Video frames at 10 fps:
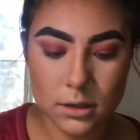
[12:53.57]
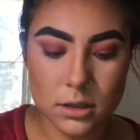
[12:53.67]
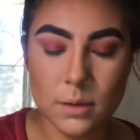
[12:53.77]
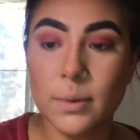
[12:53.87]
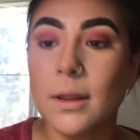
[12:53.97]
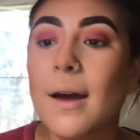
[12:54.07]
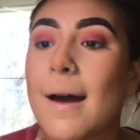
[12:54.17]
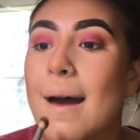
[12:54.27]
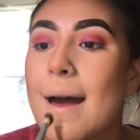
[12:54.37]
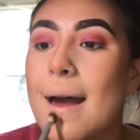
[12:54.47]
deep in
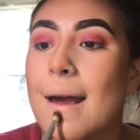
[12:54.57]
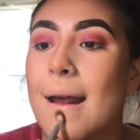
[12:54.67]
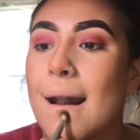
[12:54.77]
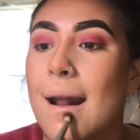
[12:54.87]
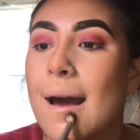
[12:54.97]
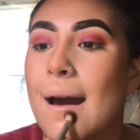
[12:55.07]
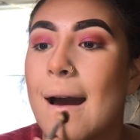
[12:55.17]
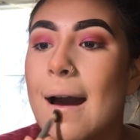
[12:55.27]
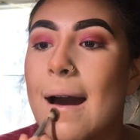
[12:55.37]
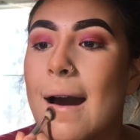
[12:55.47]
that, and
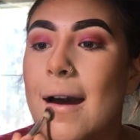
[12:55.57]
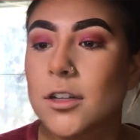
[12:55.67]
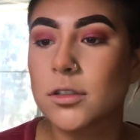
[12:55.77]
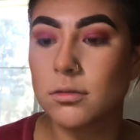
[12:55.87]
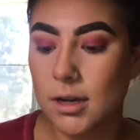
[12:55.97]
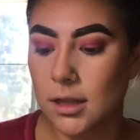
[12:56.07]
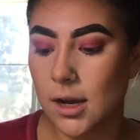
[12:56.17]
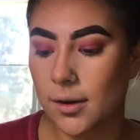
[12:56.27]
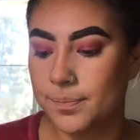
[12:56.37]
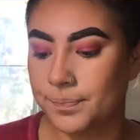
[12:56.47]
just right
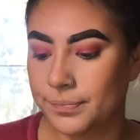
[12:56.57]
there.